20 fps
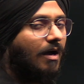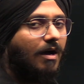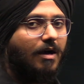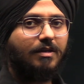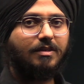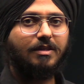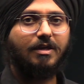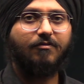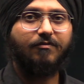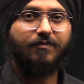
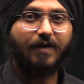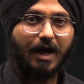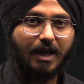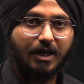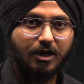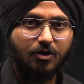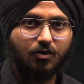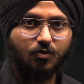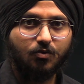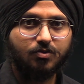are the
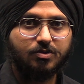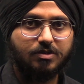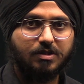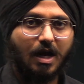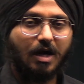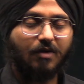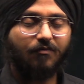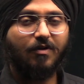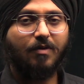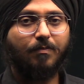values
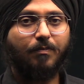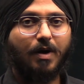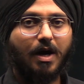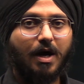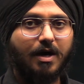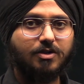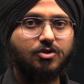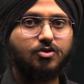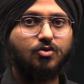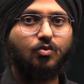that we
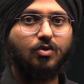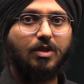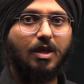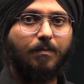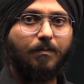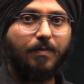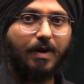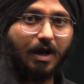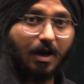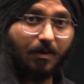pass to
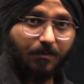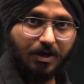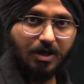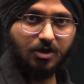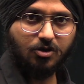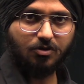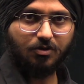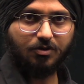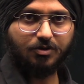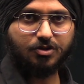the
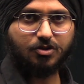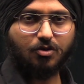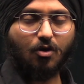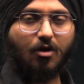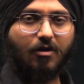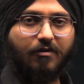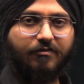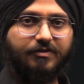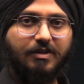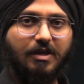parameters
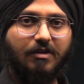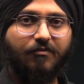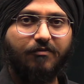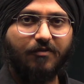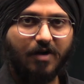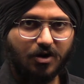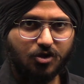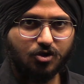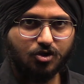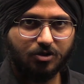of the
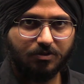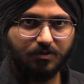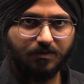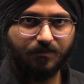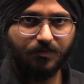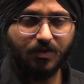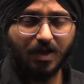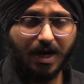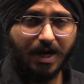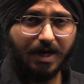
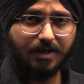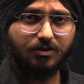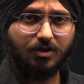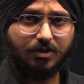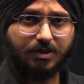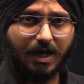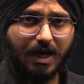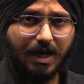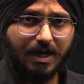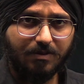function at
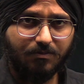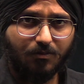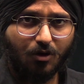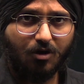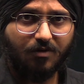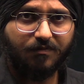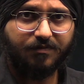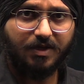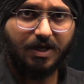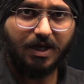the time
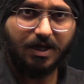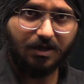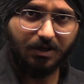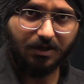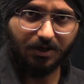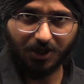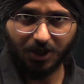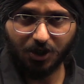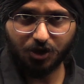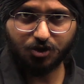of
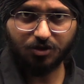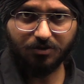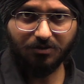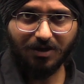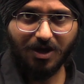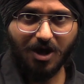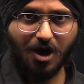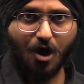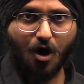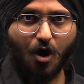
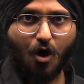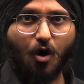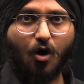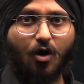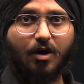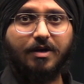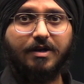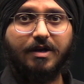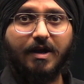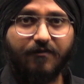declaration
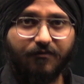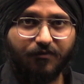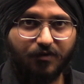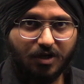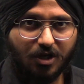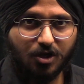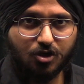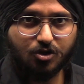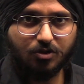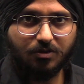or
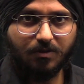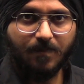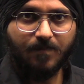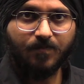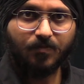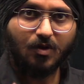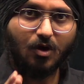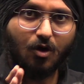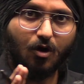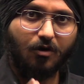definition
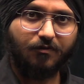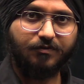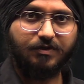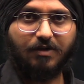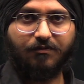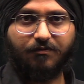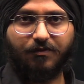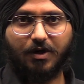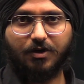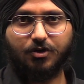of
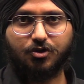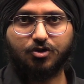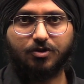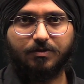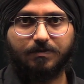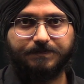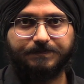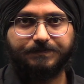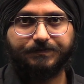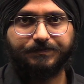the function.